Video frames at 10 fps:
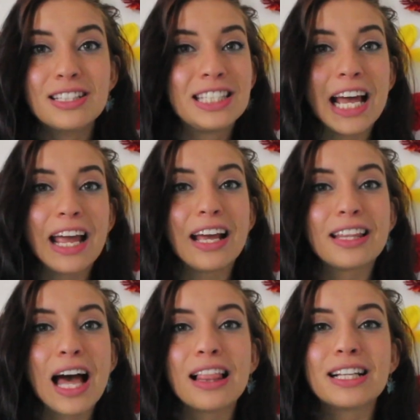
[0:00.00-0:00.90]

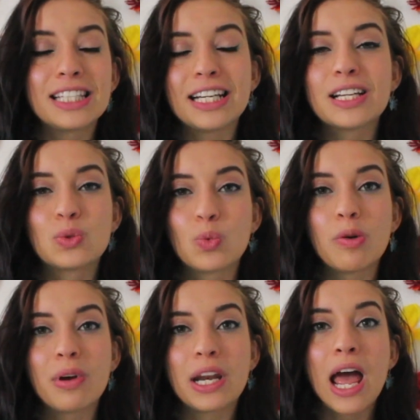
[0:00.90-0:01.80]
saying that Latinx
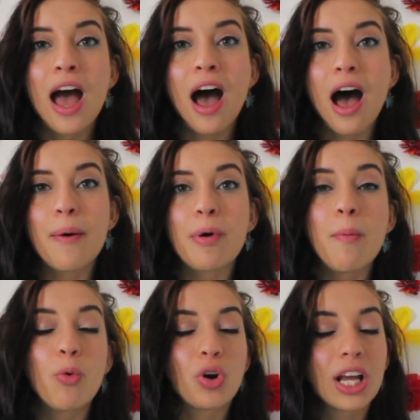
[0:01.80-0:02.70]
women have
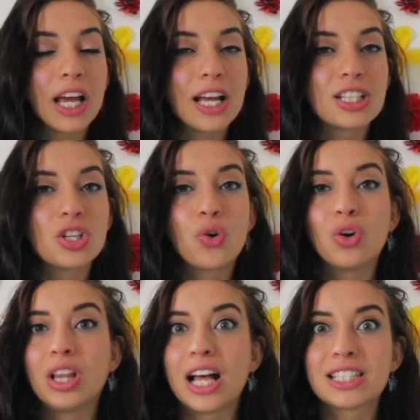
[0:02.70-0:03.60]
more kids
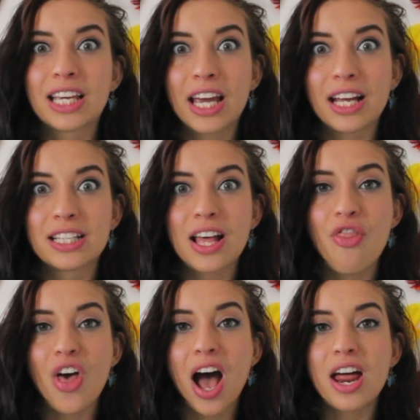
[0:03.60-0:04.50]
or less kids
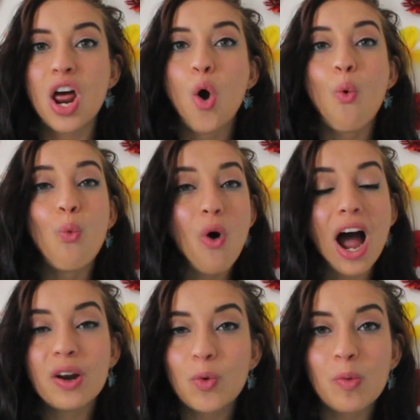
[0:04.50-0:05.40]
than
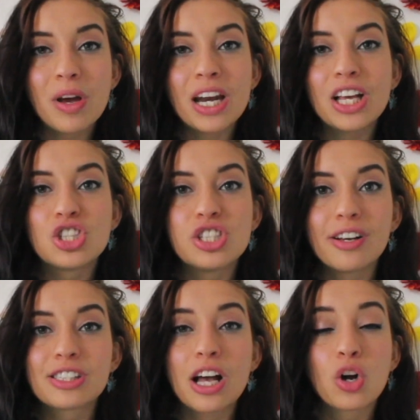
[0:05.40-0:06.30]
white women. It's
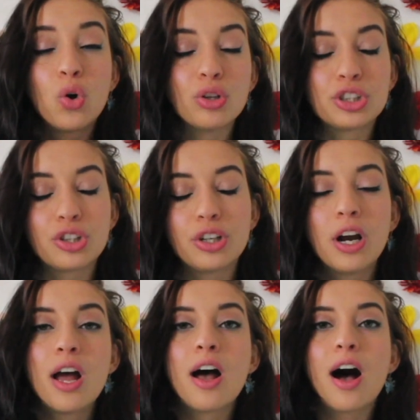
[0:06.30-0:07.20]
just a culture